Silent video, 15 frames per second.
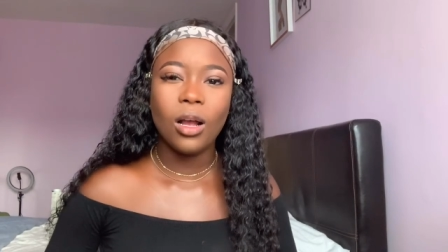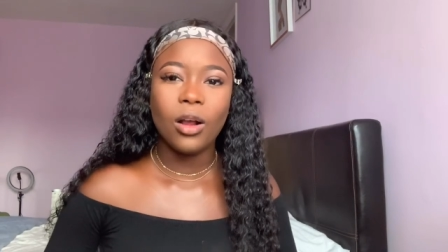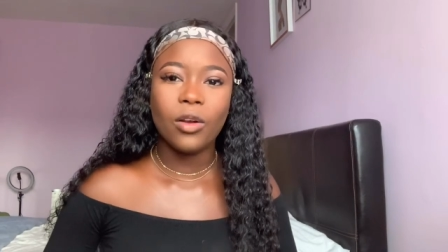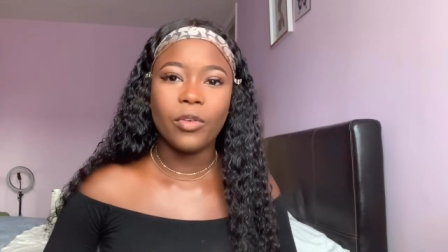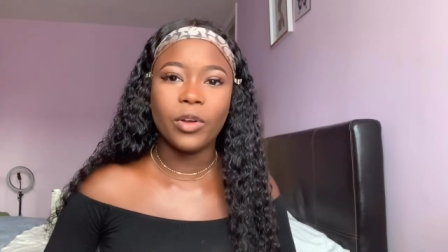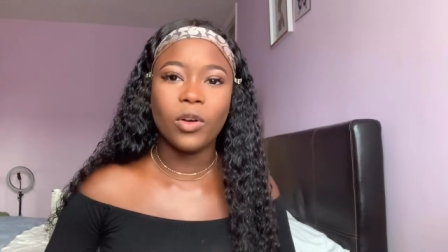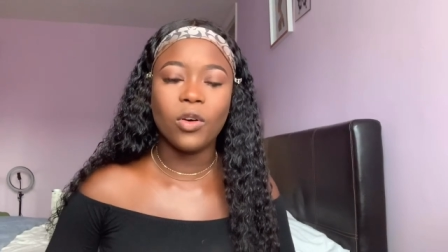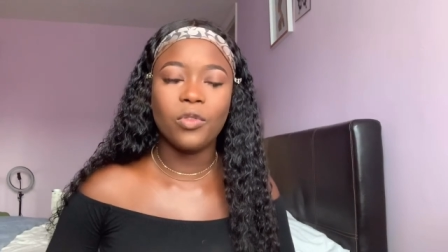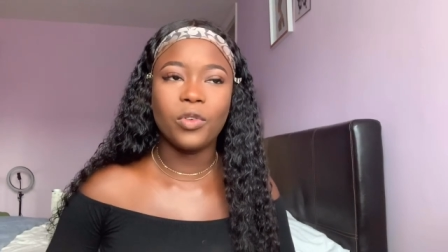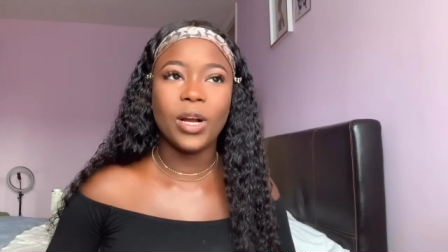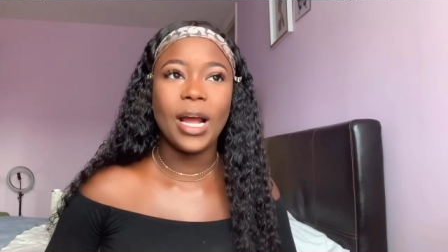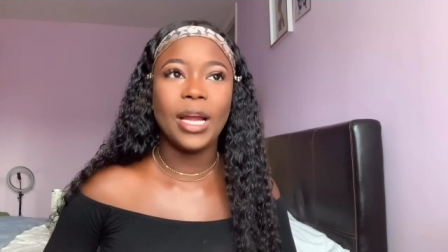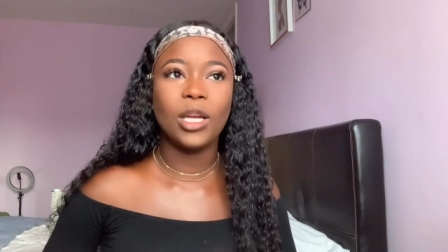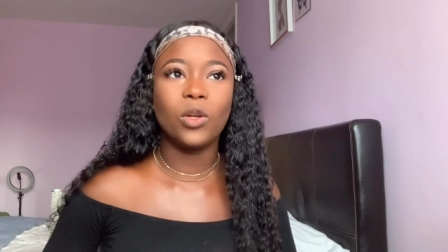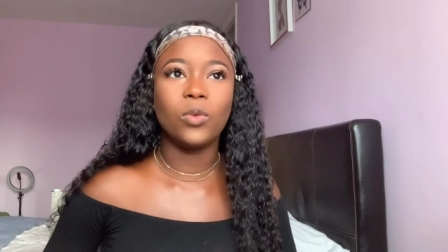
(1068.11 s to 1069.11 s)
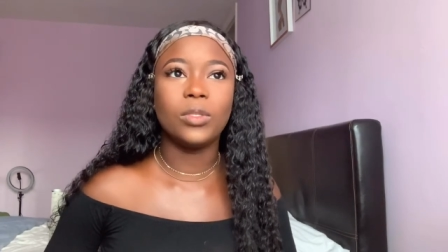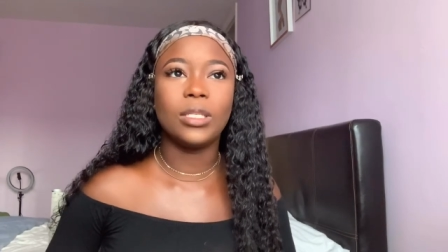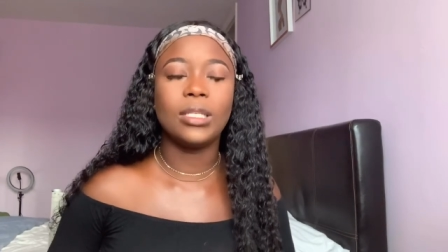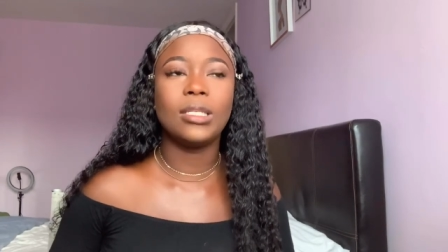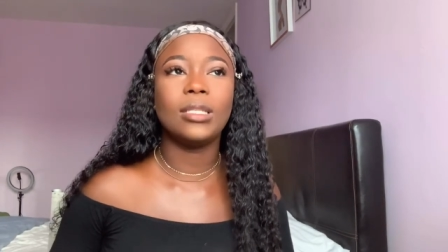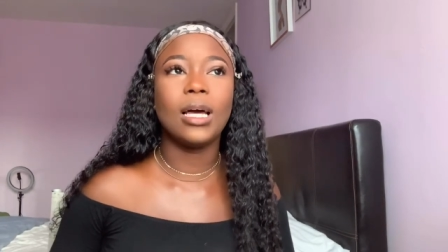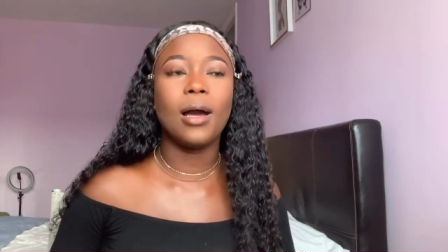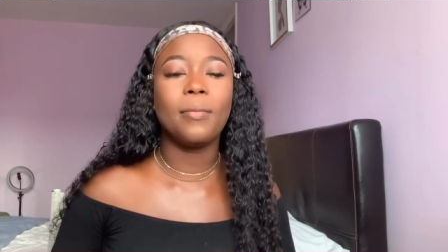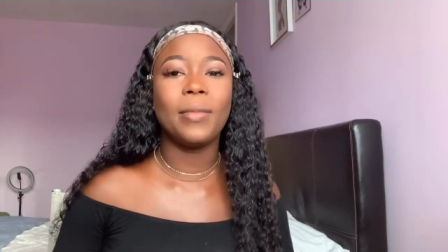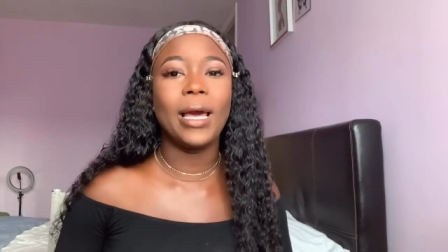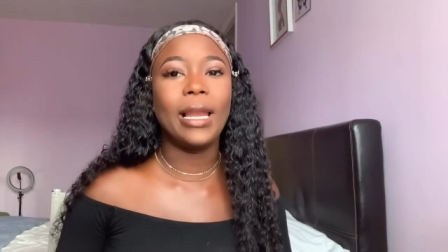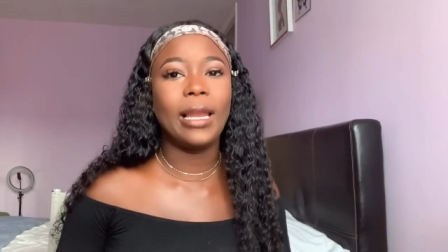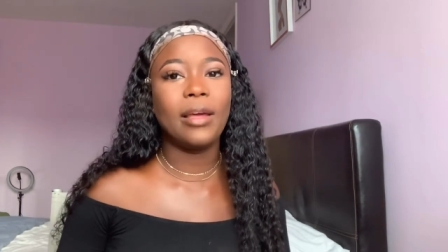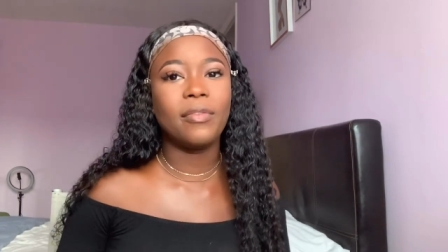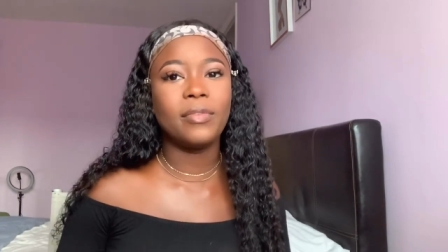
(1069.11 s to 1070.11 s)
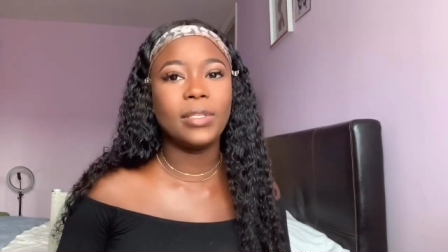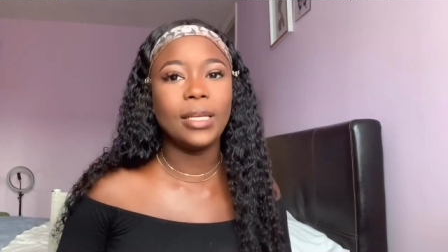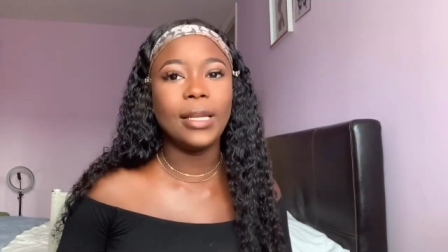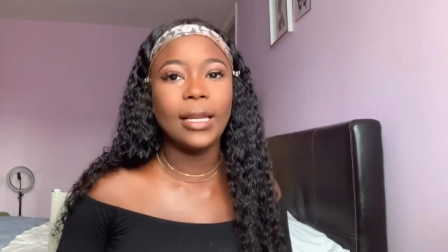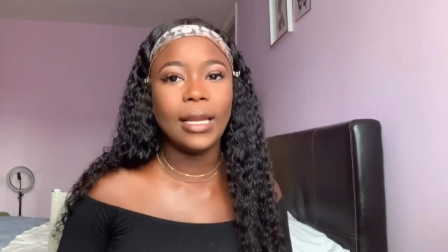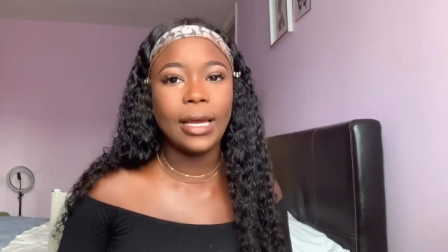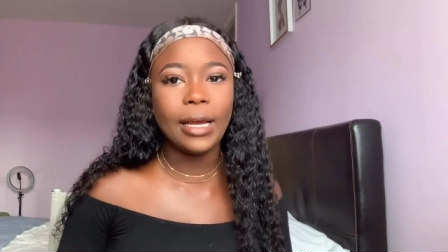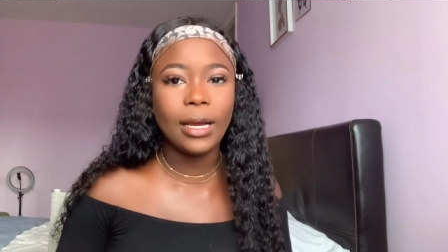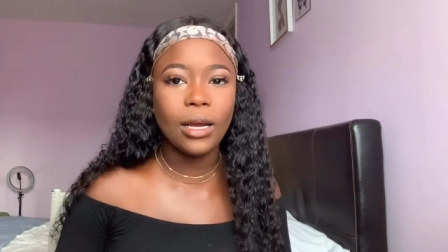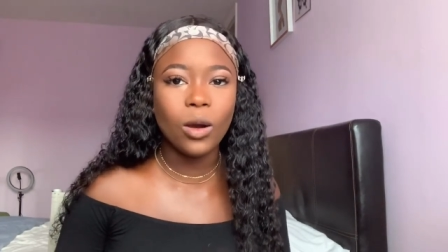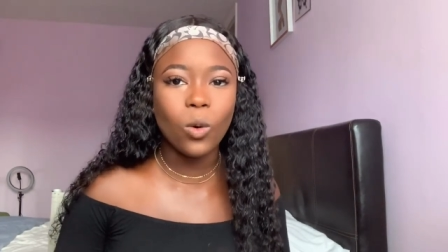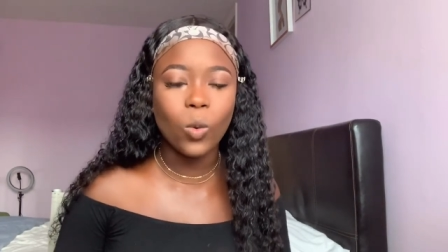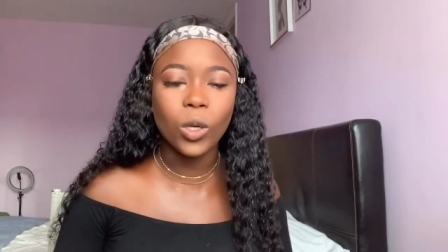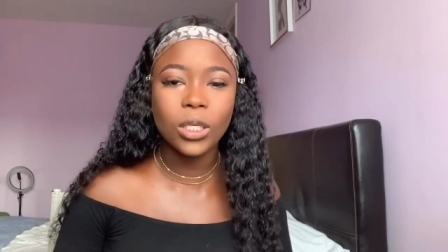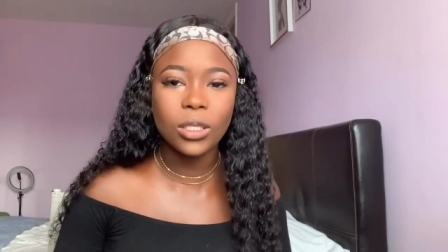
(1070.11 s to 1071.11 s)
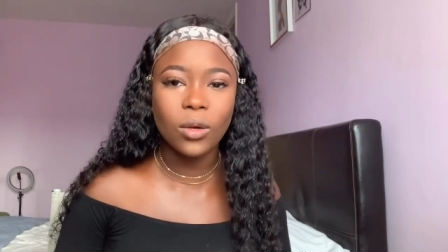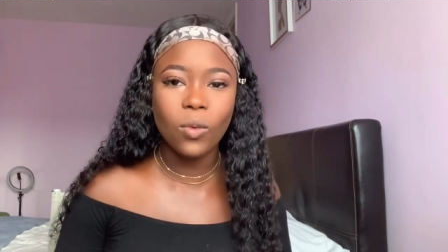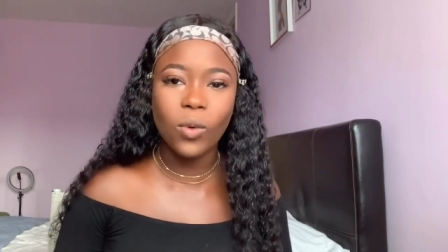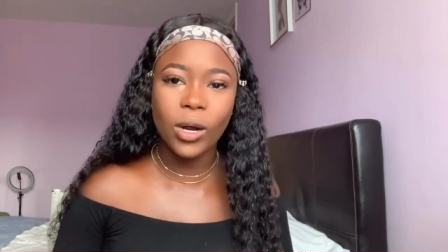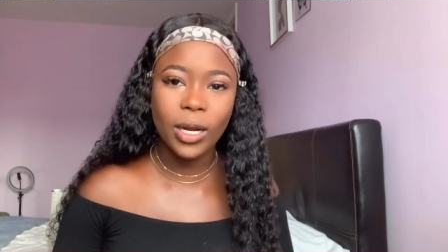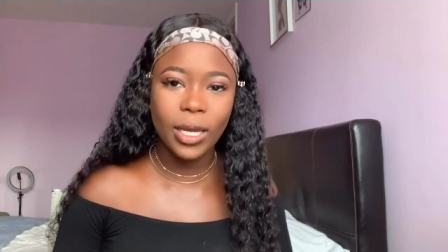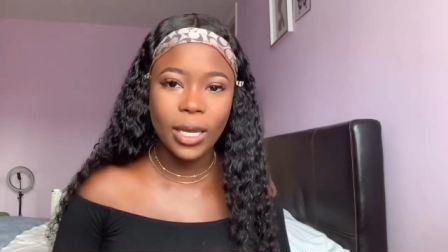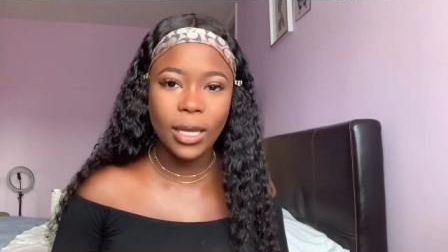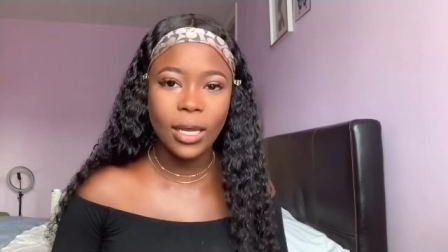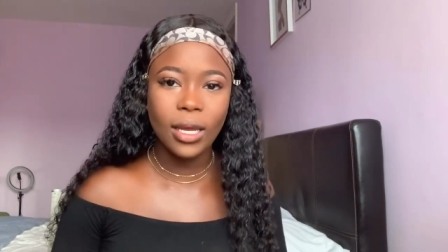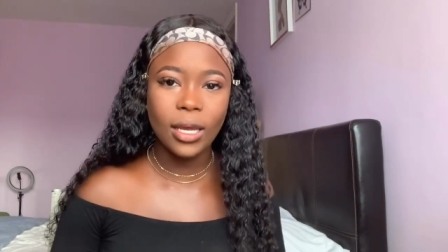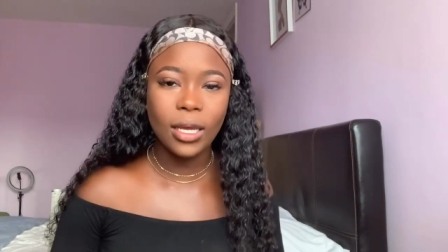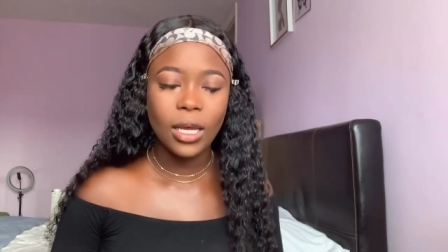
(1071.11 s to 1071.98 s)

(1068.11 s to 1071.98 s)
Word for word: recovery, I noticed that my left leg wasn't working.